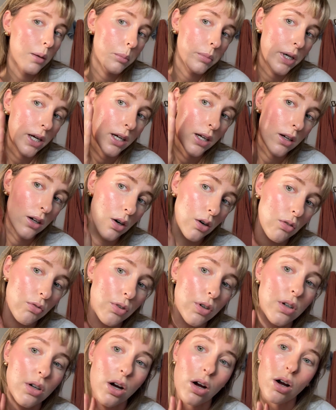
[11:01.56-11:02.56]
but
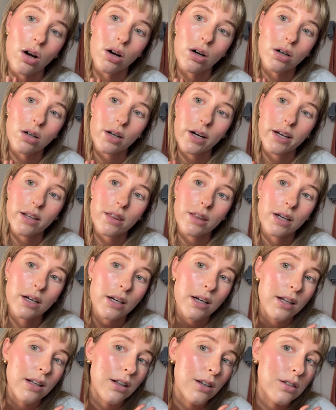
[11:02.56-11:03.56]
overall I think
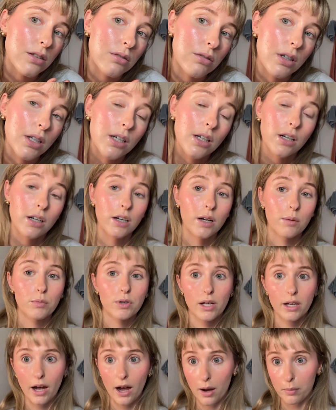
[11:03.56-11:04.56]
it looks really good. I'm
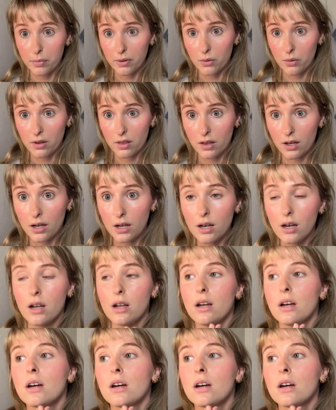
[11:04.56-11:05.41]
really happy with it.